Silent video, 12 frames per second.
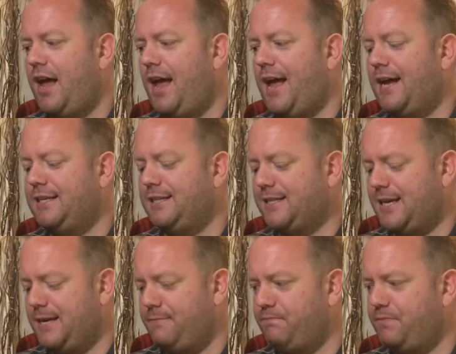And
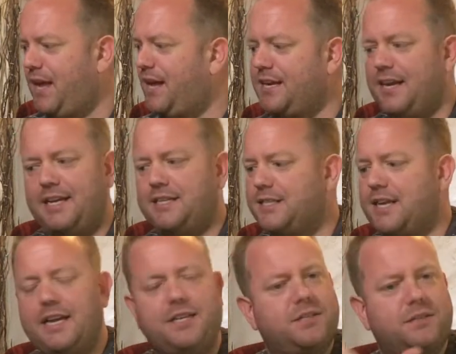
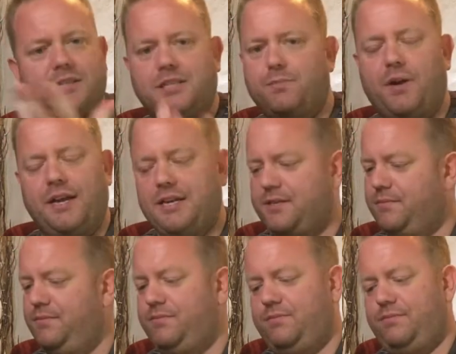it's displayed
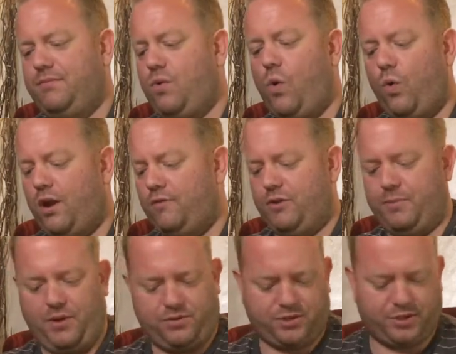all over the
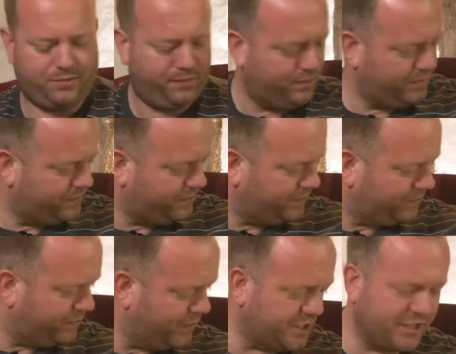box,
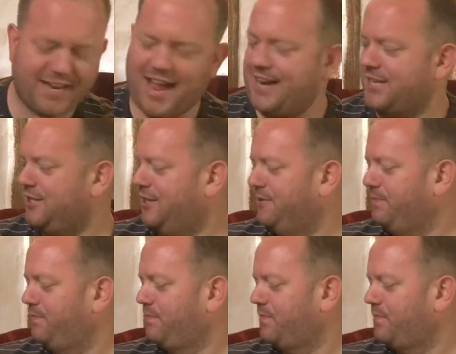which is excellent.